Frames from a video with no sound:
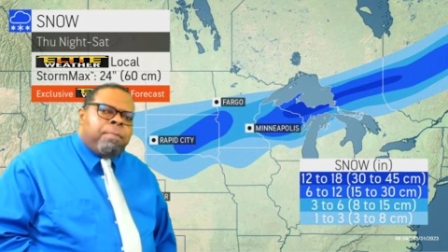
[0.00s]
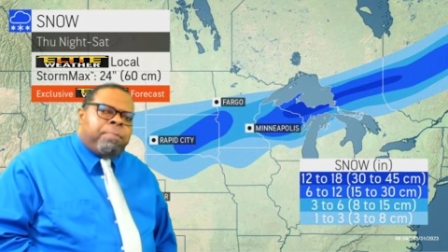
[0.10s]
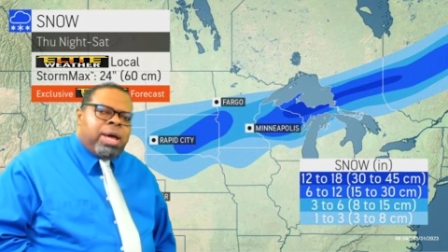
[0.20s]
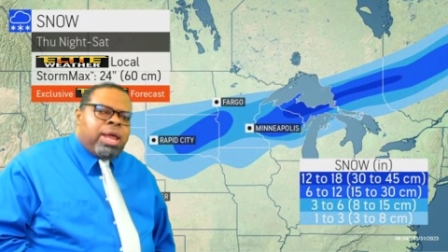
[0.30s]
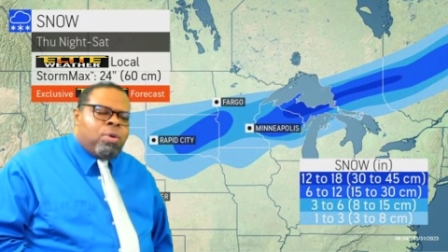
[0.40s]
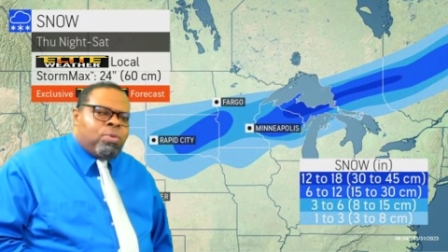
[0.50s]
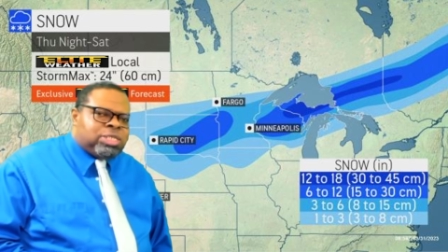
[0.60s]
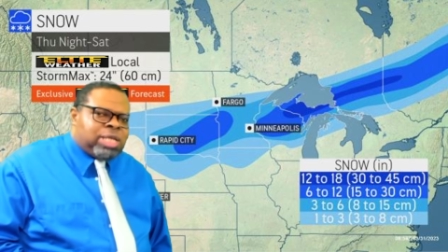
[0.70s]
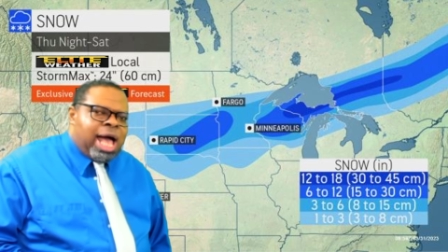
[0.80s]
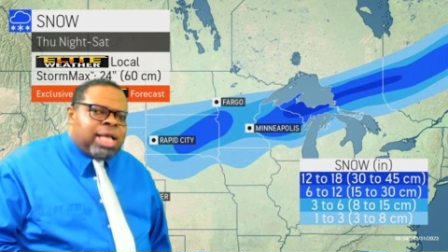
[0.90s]
But in
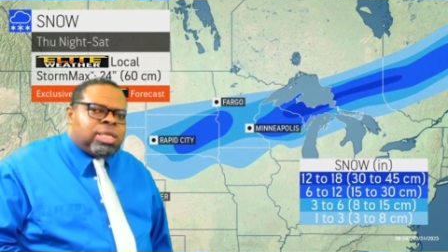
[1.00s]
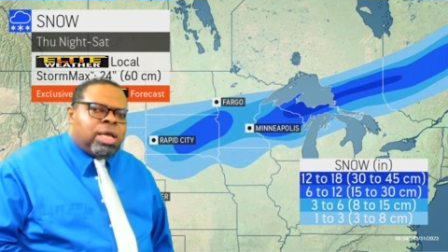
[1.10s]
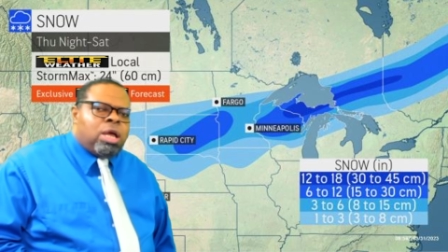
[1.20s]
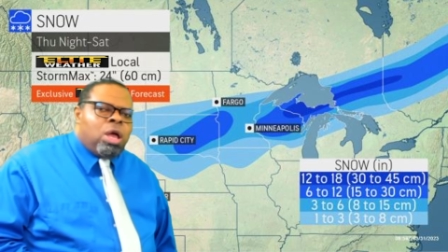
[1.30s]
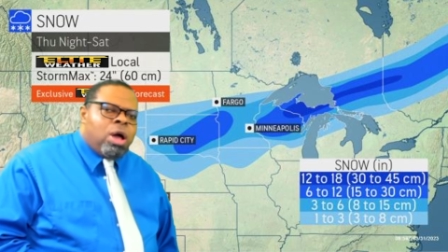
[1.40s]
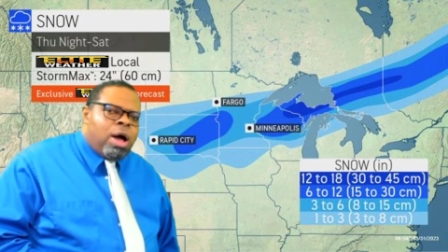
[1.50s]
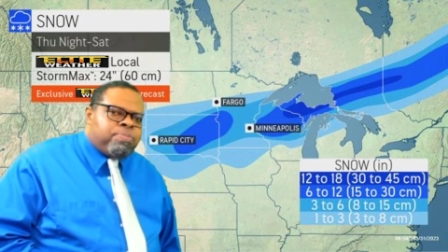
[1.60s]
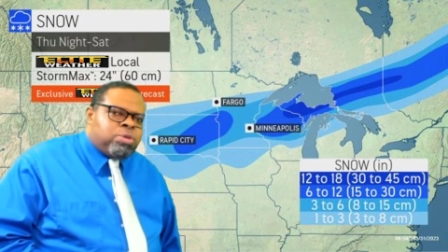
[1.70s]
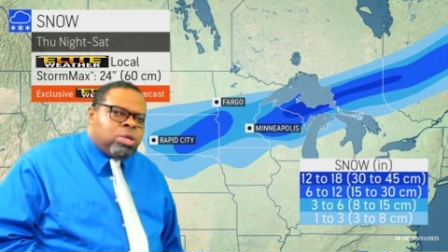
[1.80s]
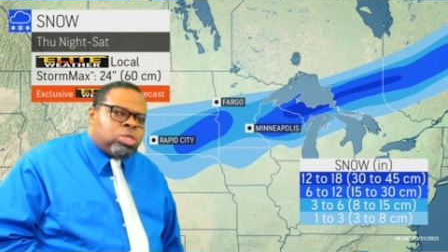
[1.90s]
Wisconsin,
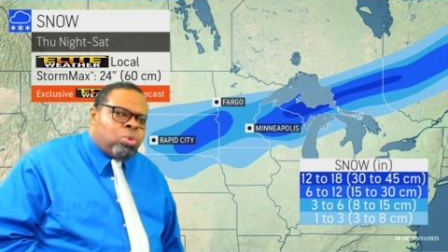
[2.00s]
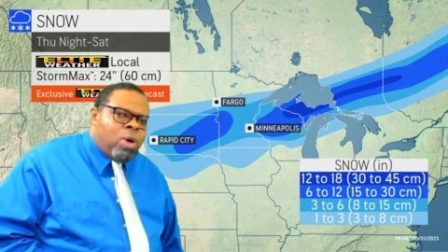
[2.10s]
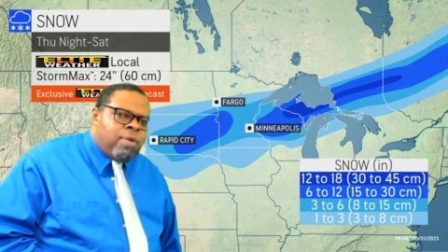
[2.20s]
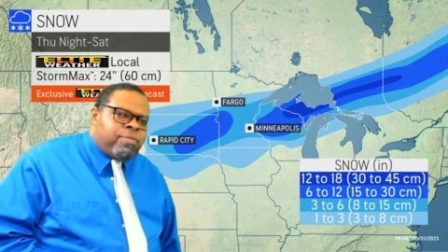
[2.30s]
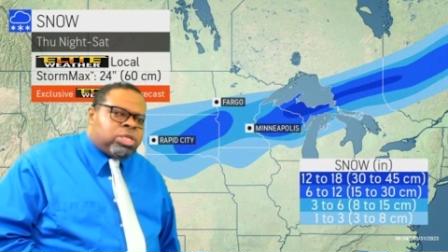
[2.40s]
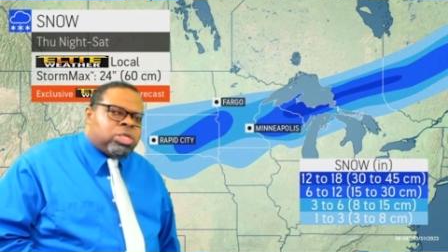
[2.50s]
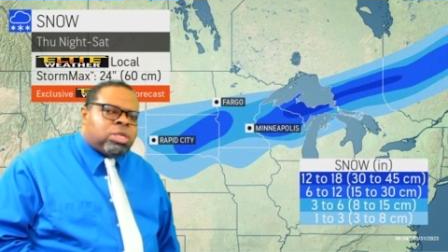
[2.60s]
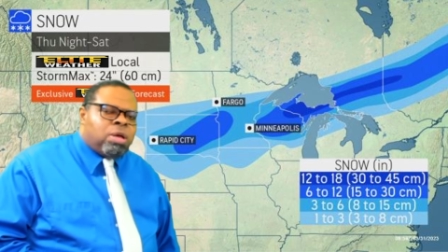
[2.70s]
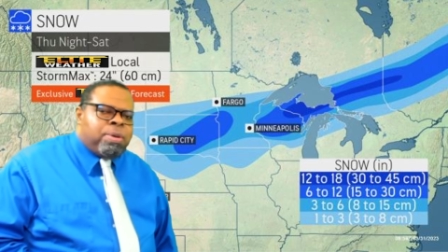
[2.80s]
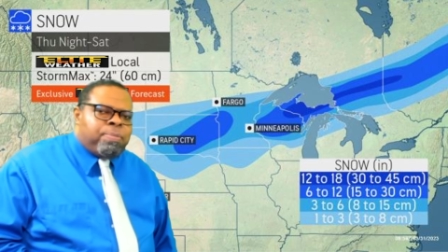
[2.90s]
up to 12
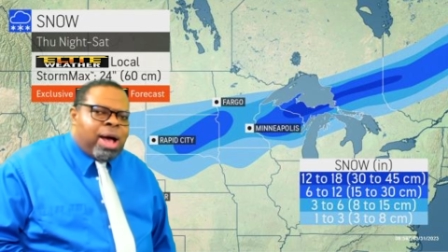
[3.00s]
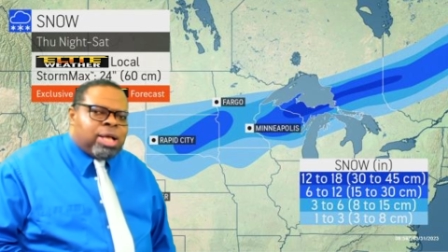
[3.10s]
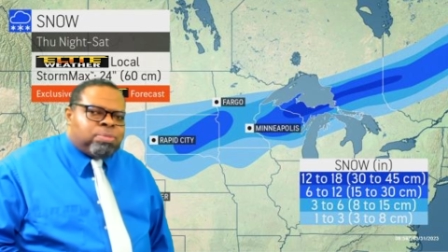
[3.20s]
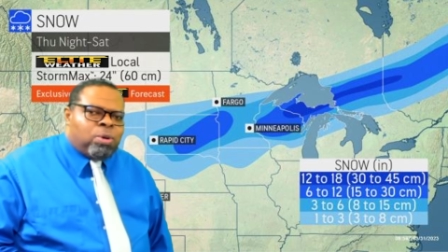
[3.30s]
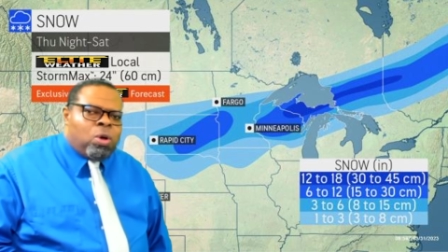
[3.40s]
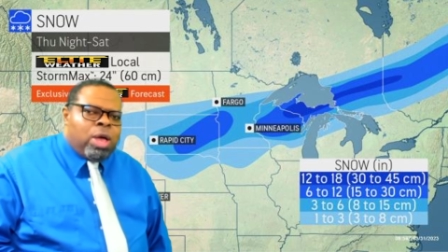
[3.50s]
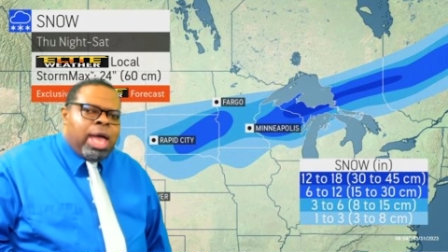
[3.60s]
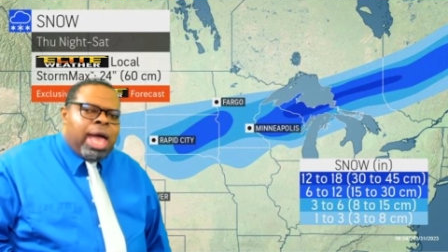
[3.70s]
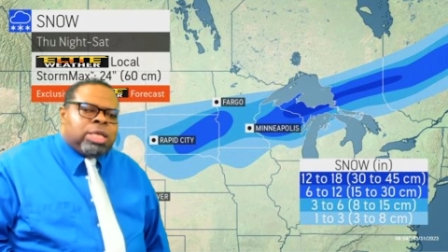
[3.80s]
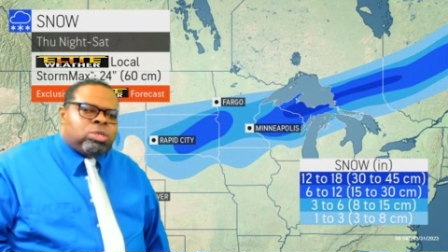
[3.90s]
inches could be possible,
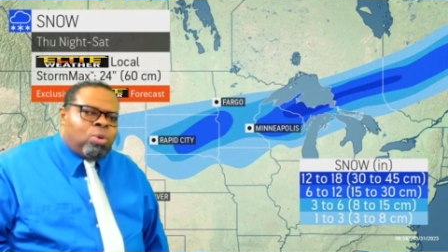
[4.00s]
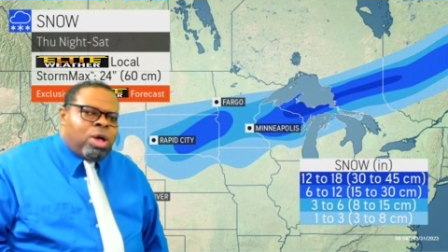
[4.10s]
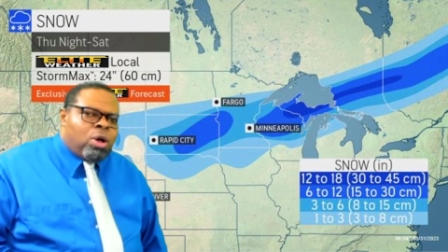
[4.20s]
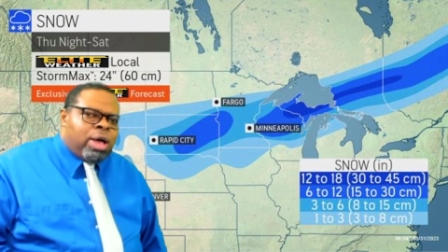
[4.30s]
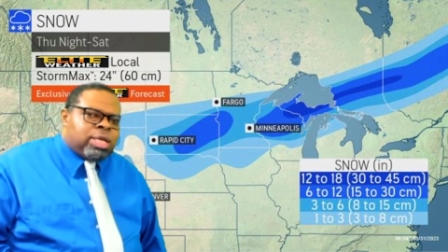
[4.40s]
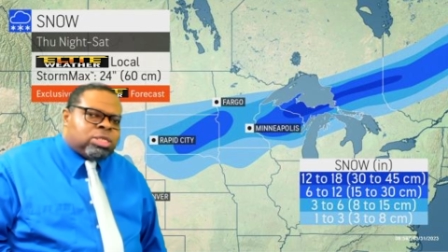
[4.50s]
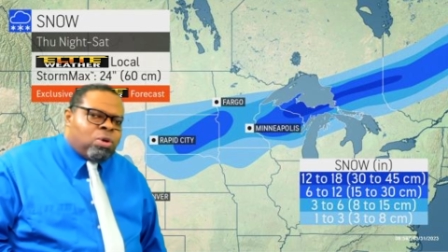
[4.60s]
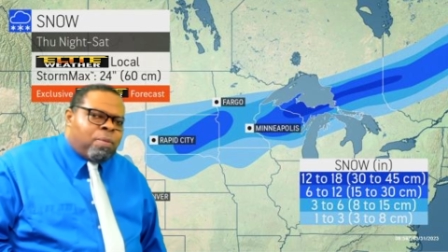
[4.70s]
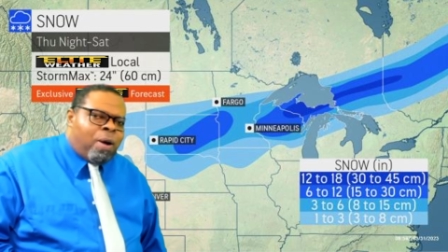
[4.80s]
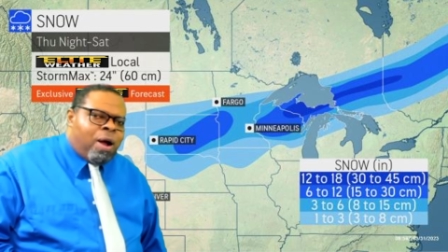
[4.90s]
as well as
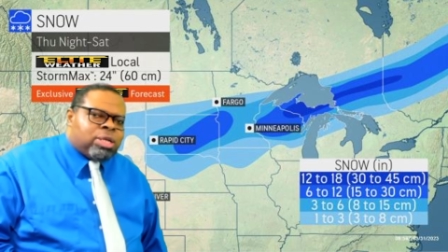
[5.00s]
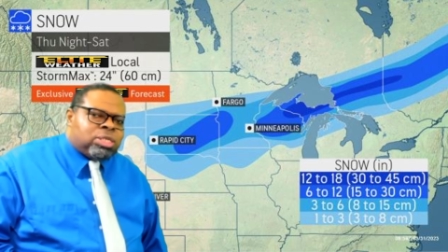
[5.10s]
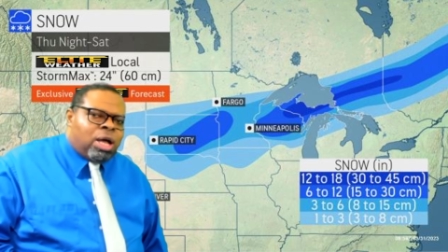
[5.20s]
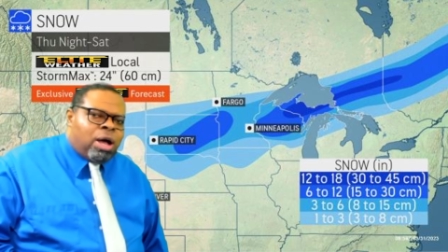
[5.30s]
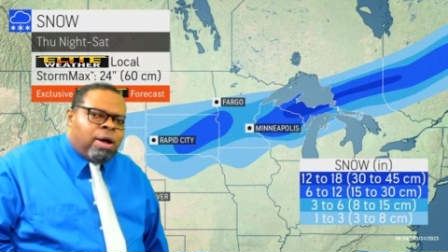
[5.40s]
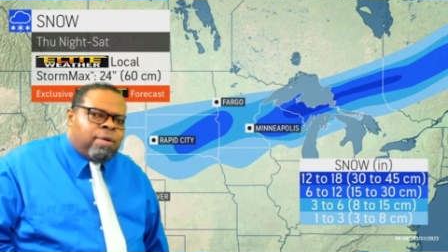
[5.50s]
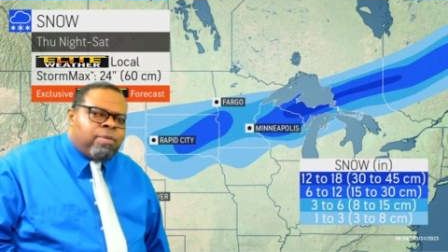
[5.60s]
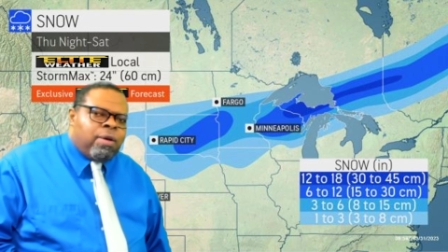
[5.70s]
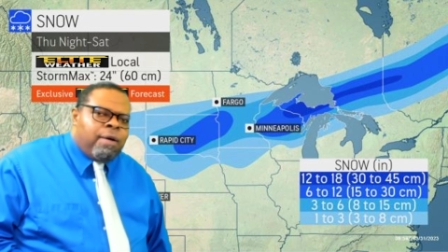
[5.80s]
through parts of